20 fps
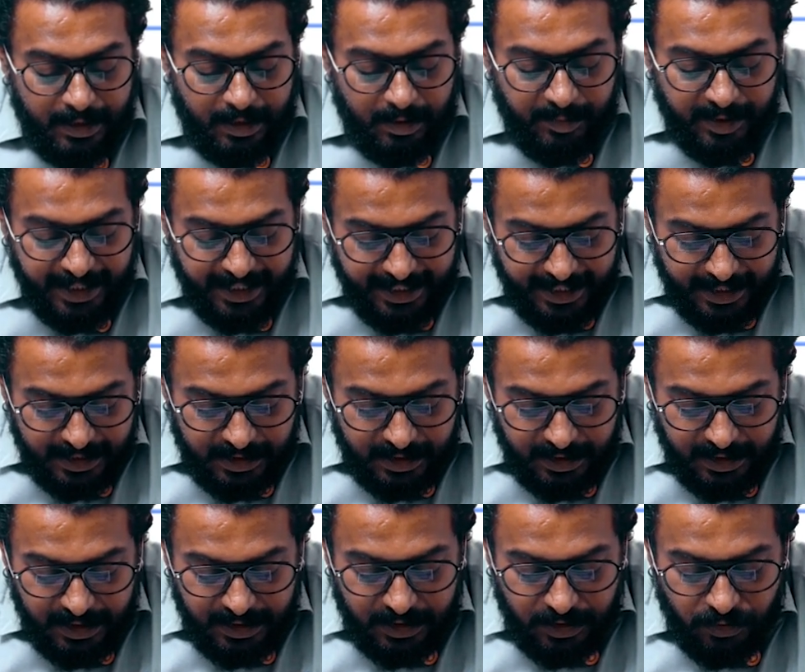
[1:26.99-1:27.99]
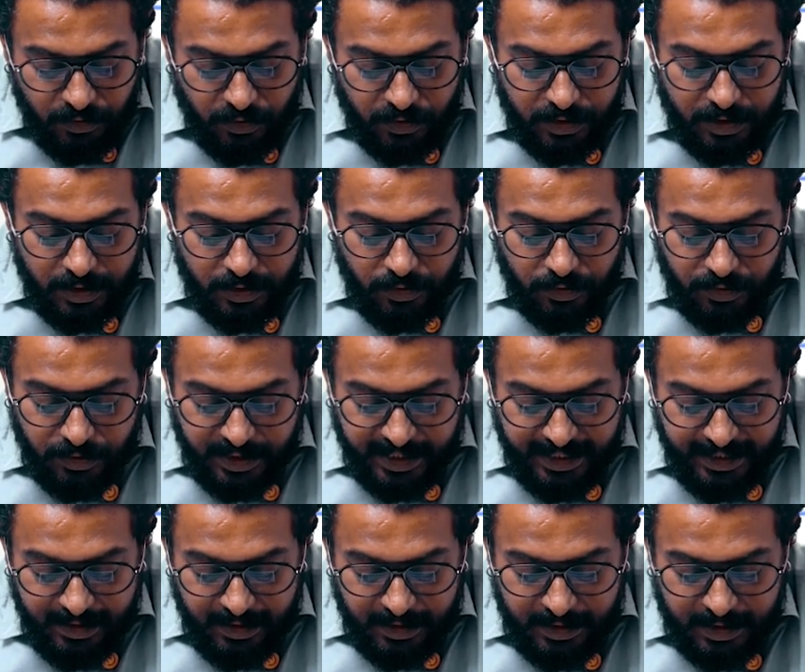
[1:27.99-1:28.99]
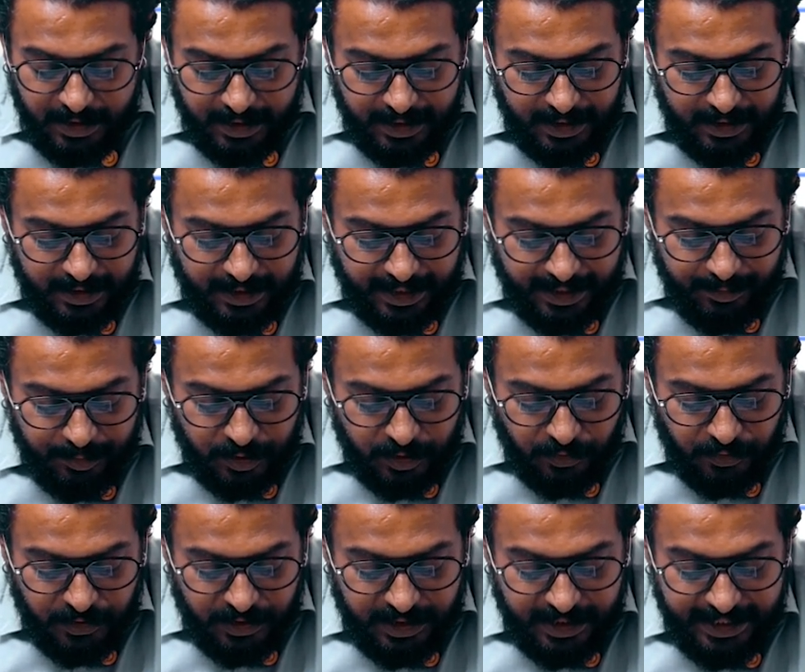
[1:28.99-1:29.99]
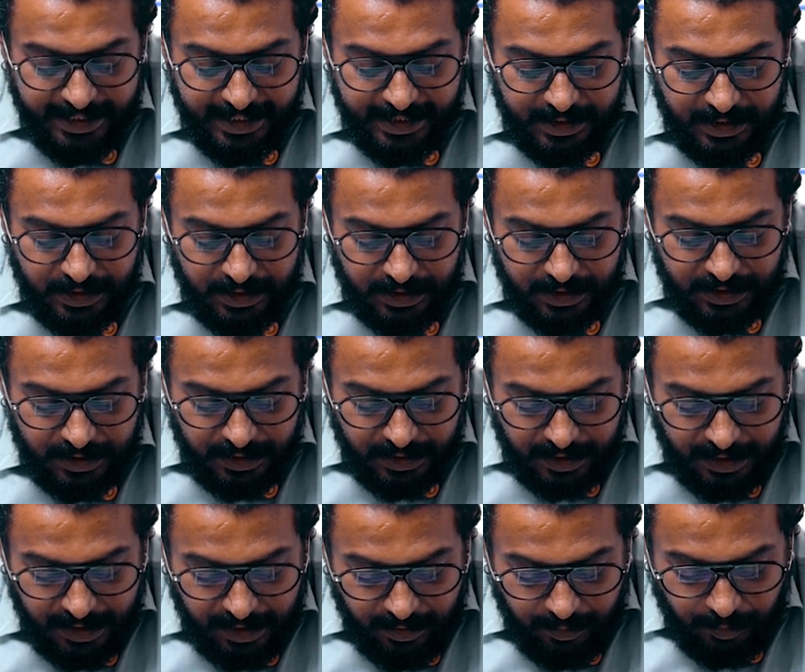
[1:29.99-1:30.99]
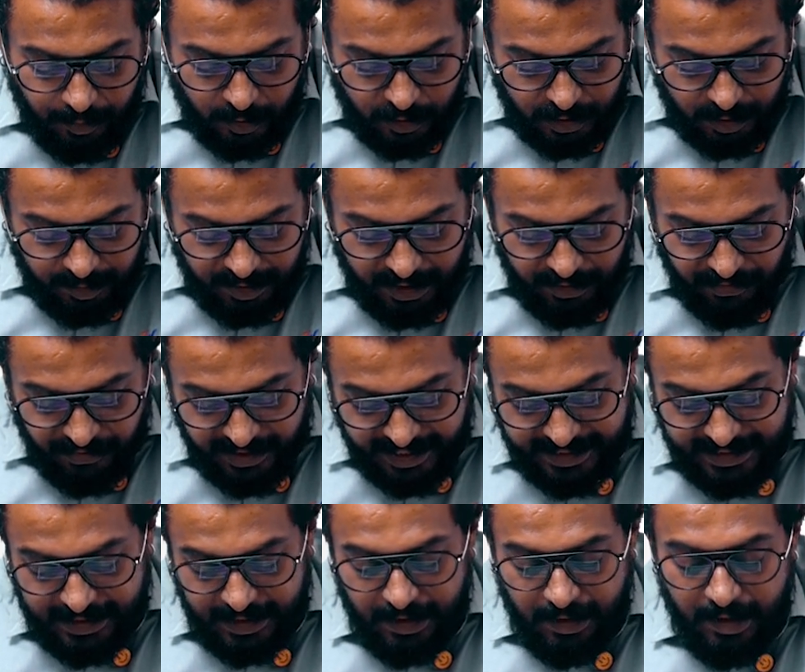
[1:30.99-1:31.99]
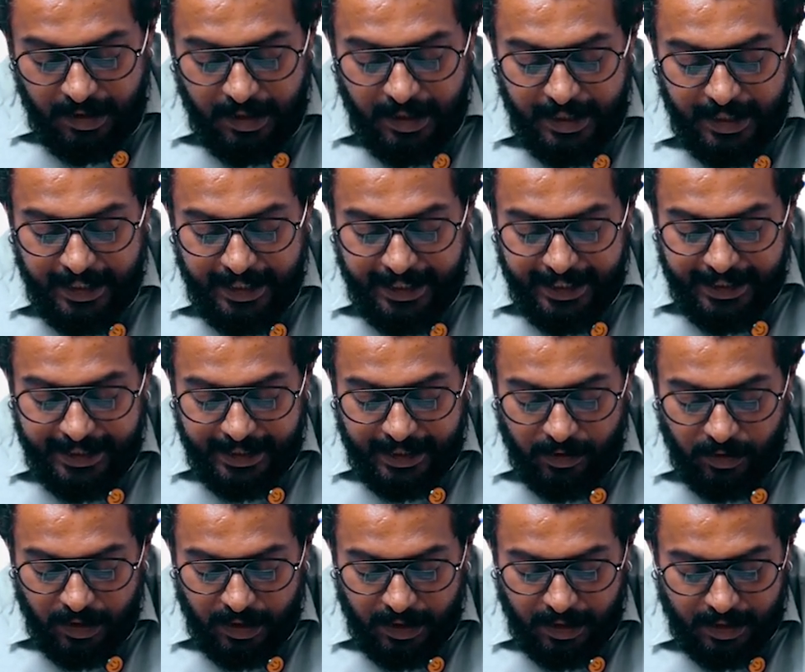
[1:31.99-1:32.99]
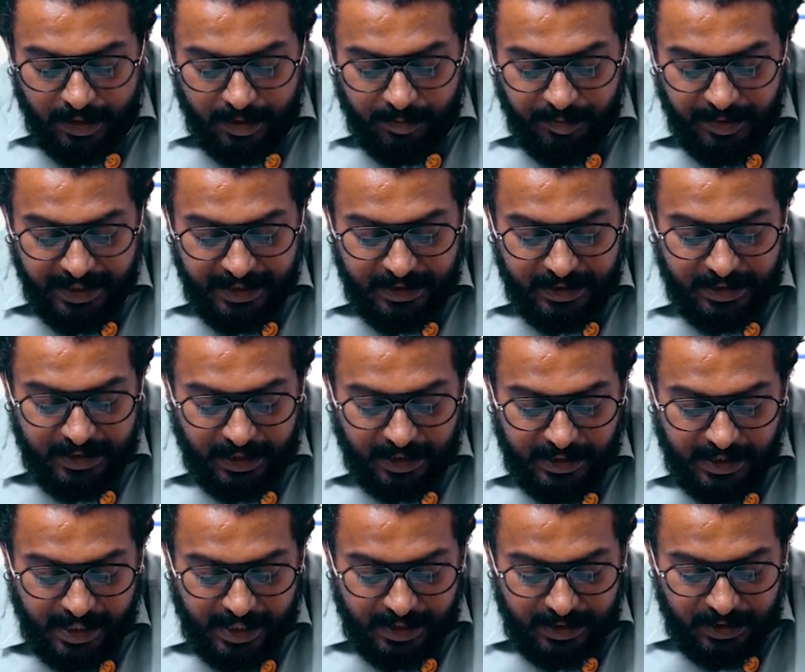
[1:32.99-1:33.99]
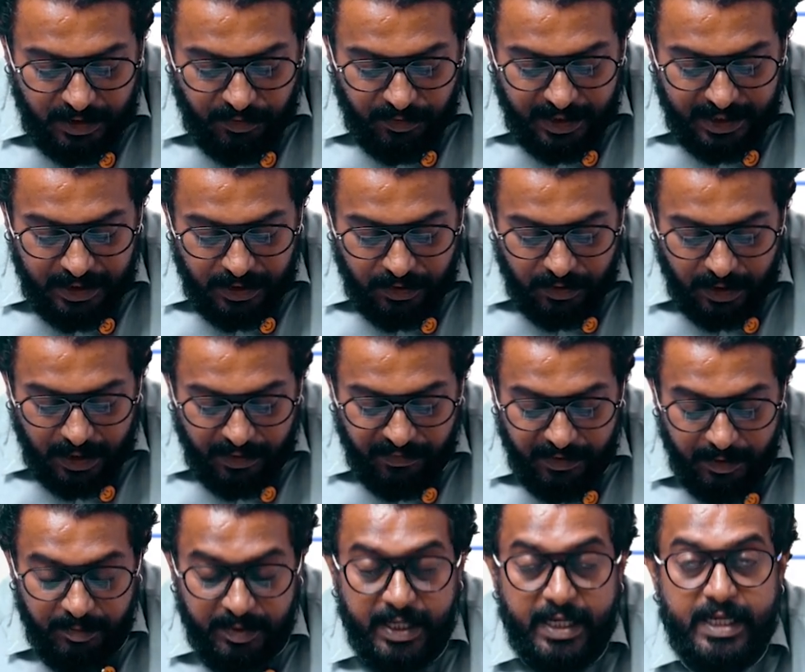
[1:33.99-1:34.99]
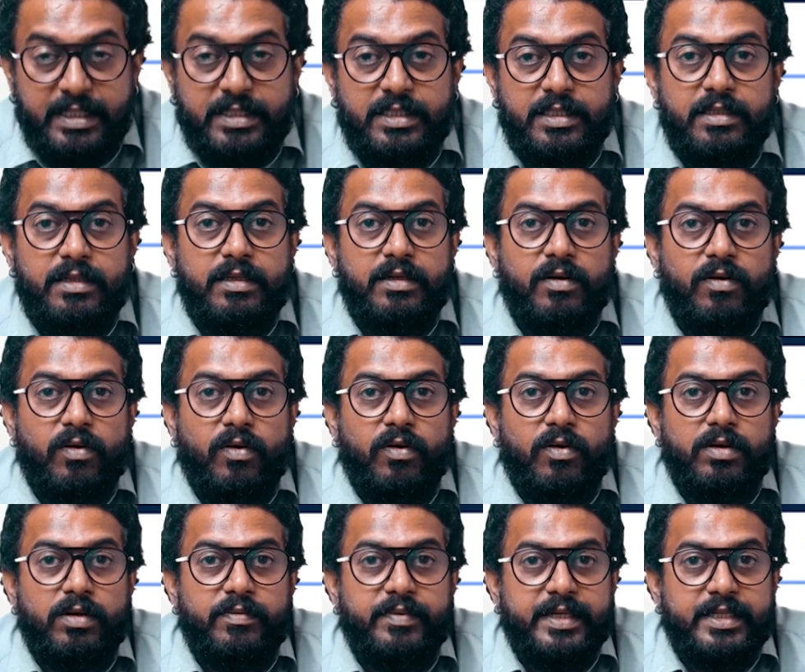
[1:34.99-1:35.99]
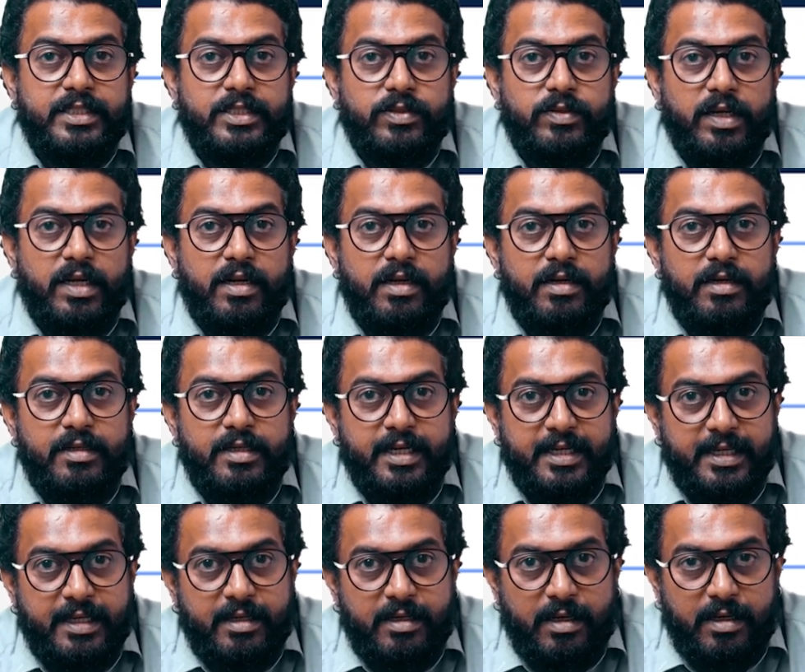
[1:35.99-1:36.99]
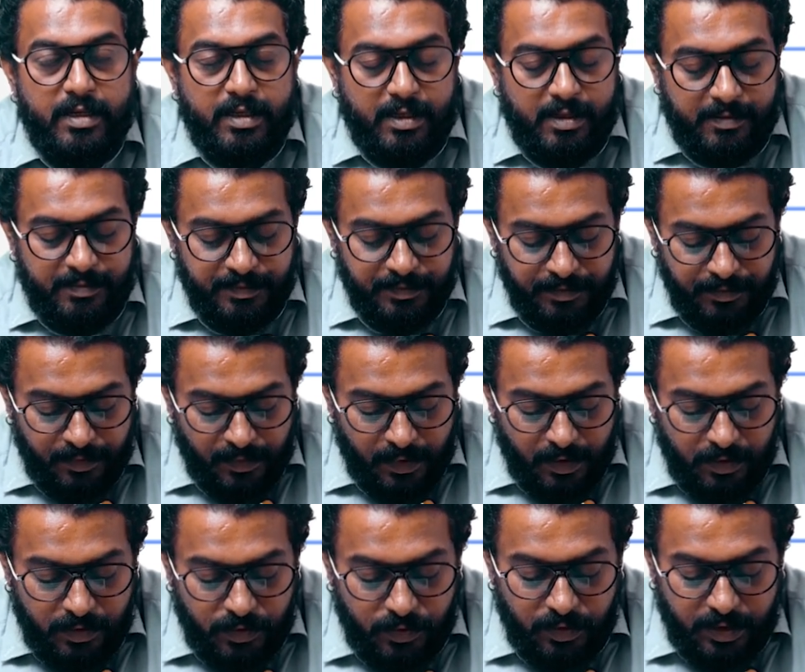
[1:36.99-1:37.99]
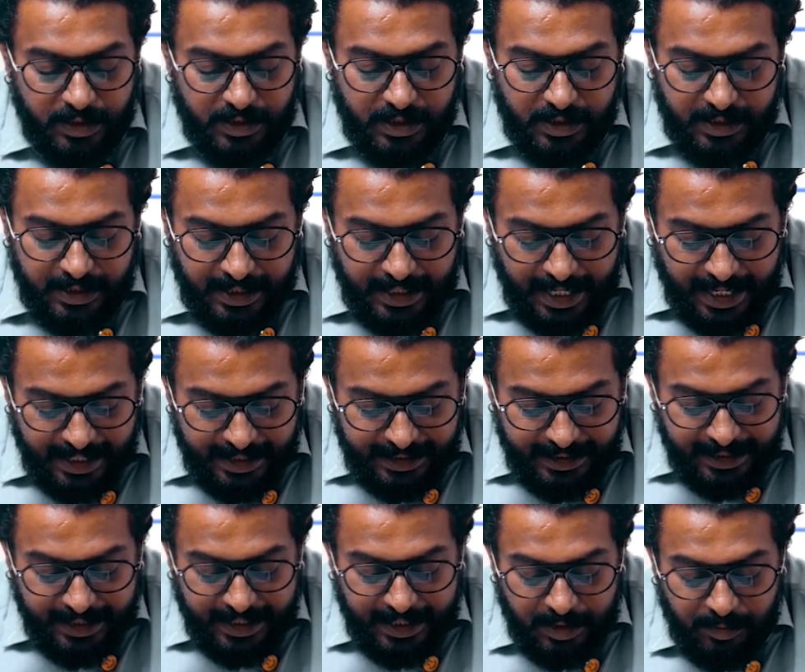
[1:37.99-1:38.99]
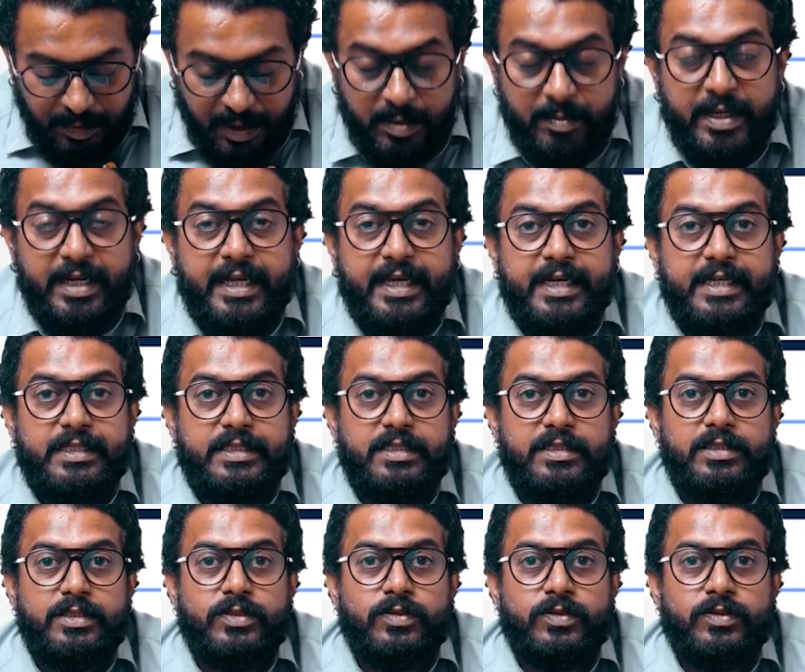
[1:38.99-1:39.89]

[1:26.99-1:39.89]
The medication is used to treat certain types of serious, possibly fatal, irregular heartbeats such as ventricular fibrillation or ventricular tachycardia. So this is an anti-arrhythmic medication.